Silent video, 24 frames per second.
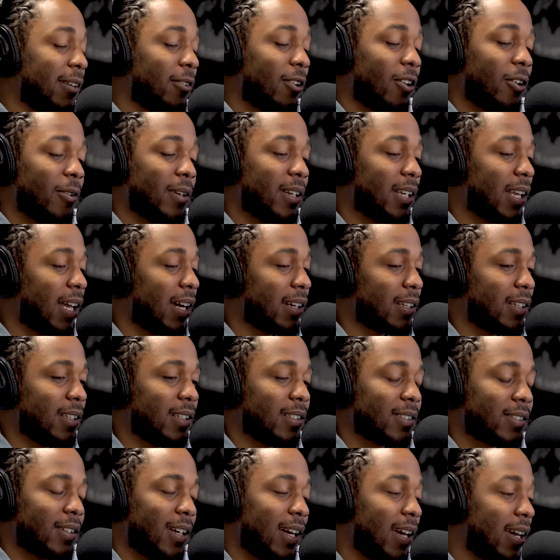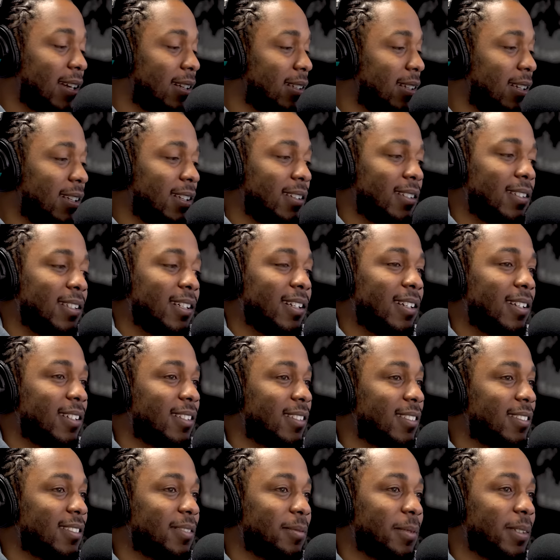that already locked in, so I had to get it
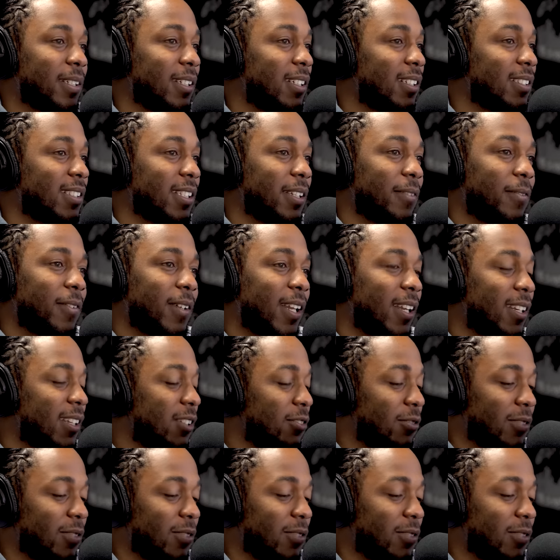done. Because if I didn't